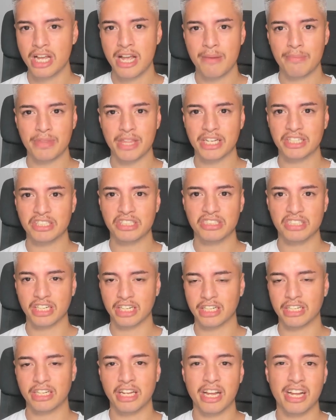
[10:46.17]
but that's just like
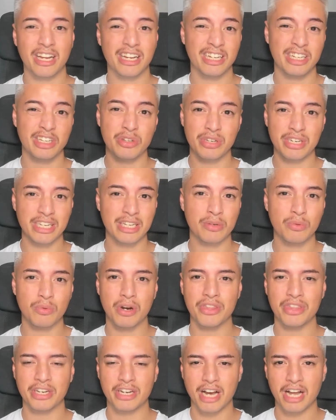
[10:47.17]
a, a unique
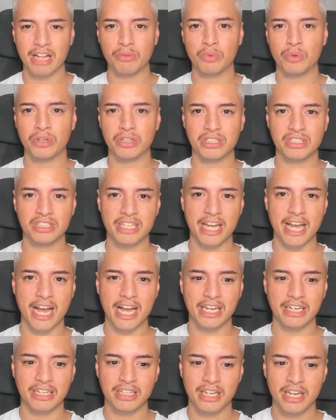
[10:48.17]
one that I wanted to
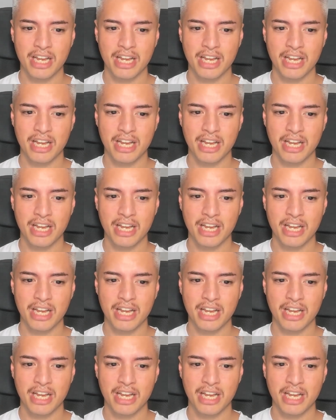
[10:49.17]
add.